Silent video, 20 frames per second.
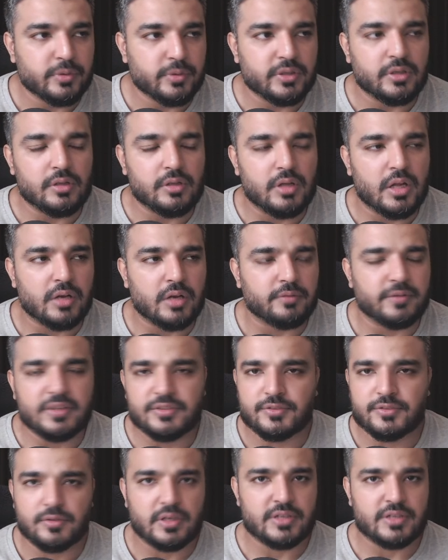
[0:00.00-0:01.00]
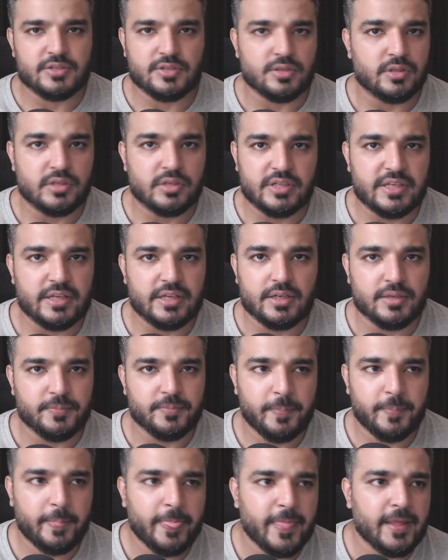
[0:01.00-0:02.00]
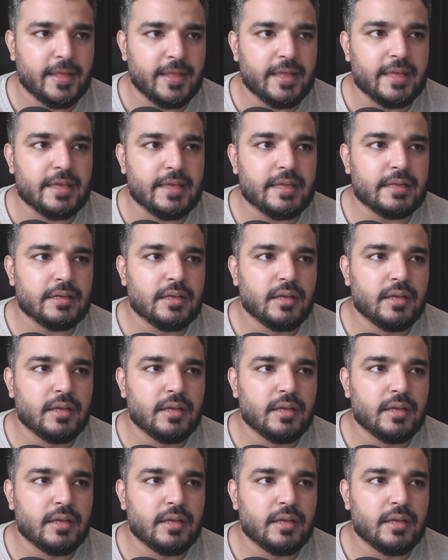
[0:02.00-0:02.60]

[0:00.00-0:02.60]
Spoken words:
a lot of unstructured data. And